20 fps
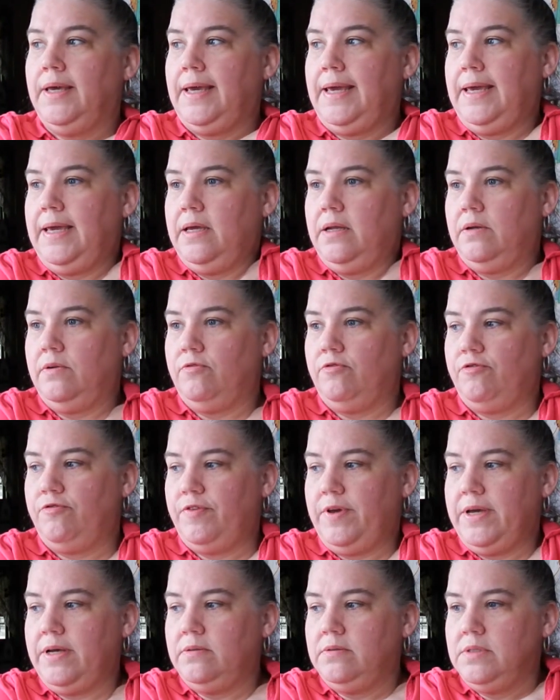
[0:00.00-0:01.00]
and
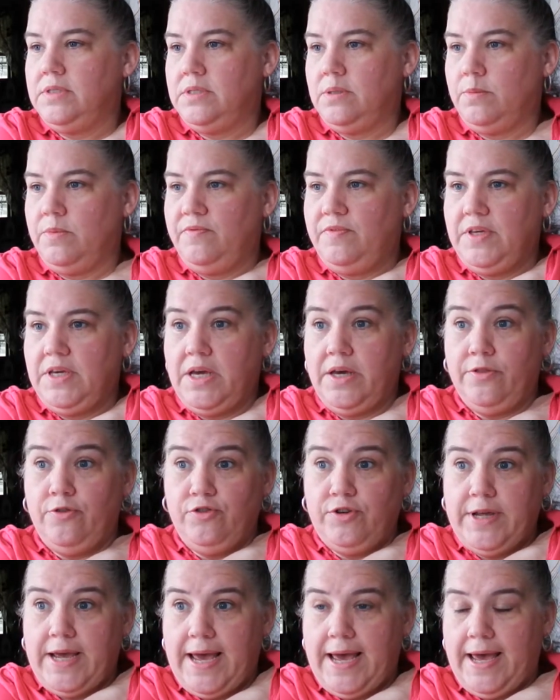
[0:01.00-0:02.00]
found some of the other
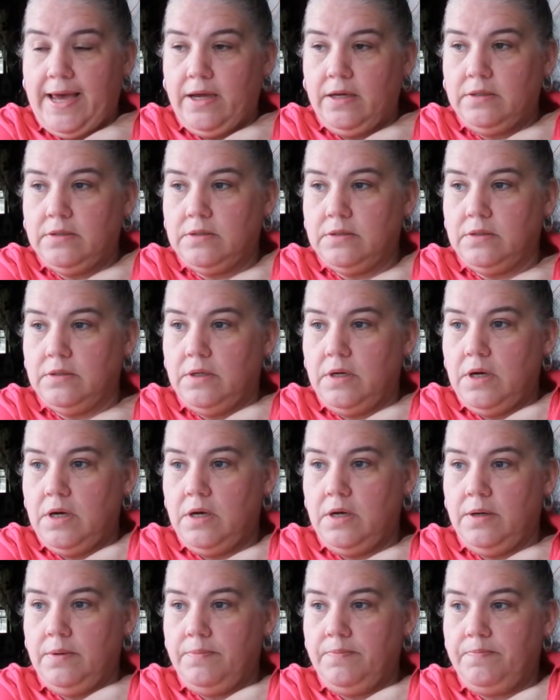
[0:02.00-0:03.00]
tags,
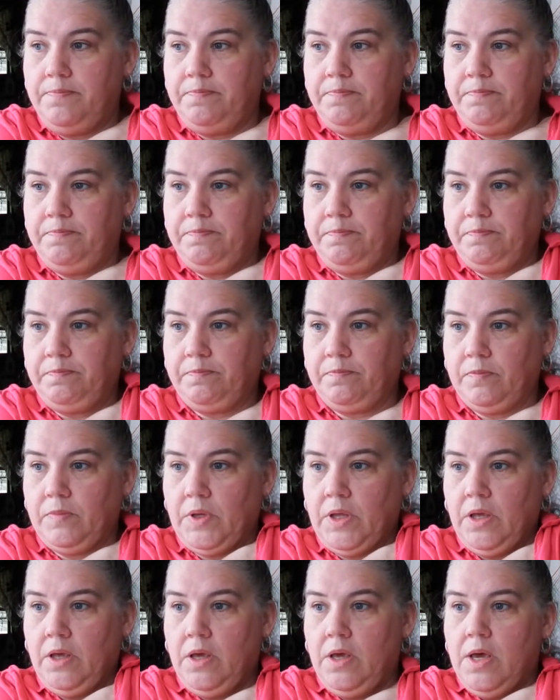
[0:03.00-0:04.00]

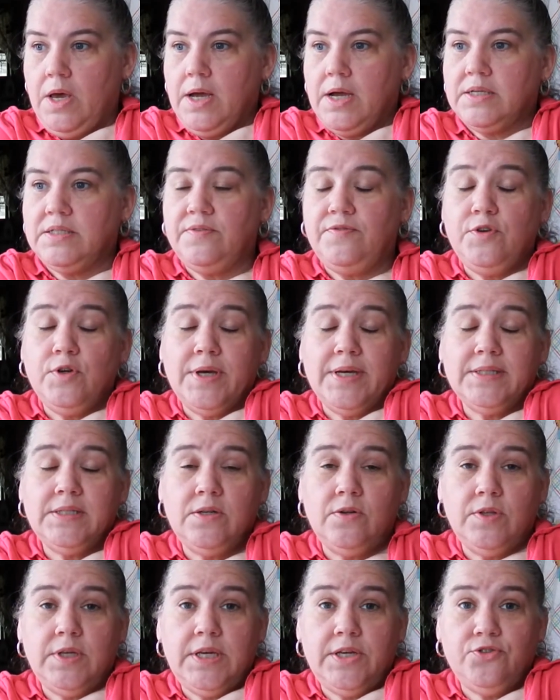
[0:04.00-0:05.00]
because um, if you guys
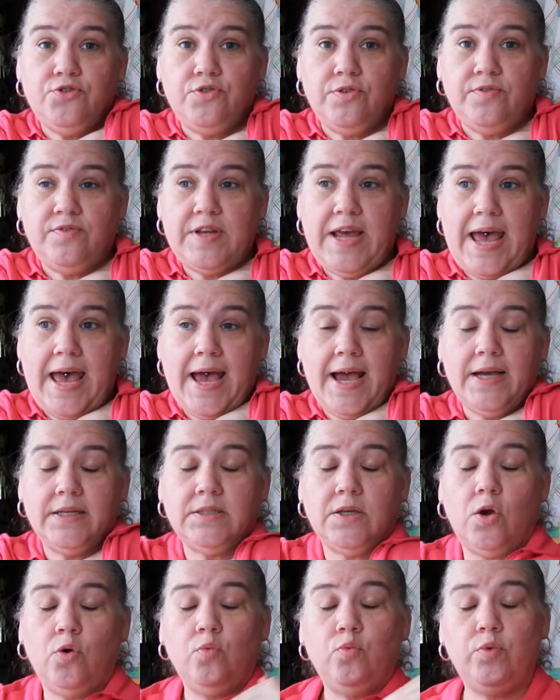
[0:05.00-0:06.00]
know the history of tags,
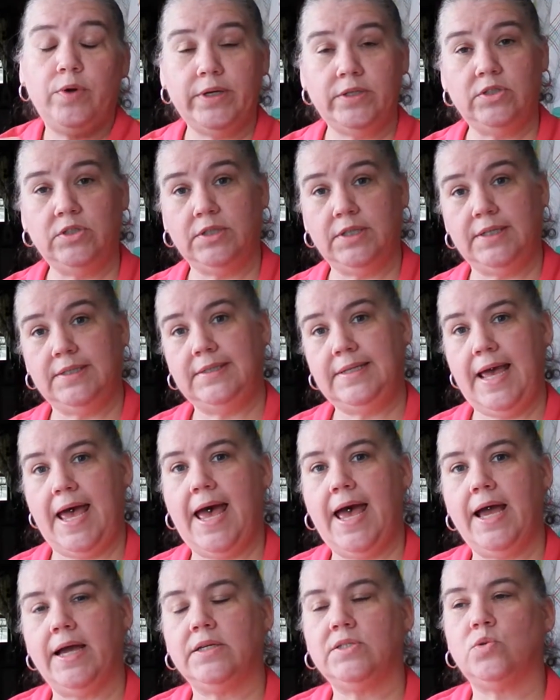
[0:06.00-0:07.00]
originally
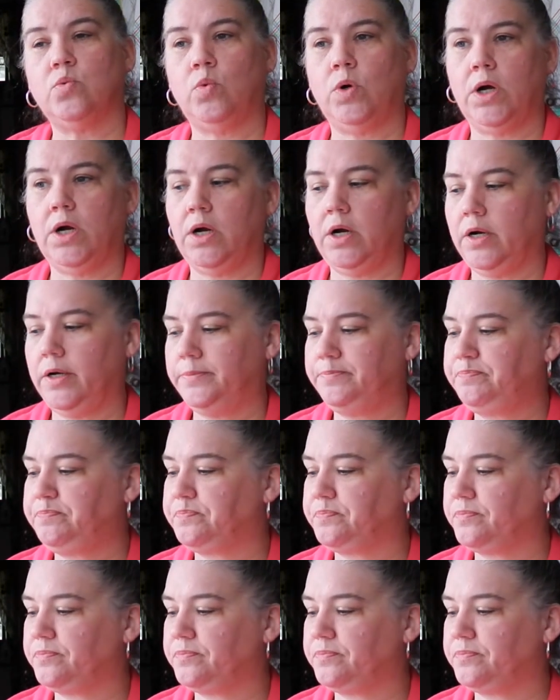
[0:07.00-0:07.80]
tags were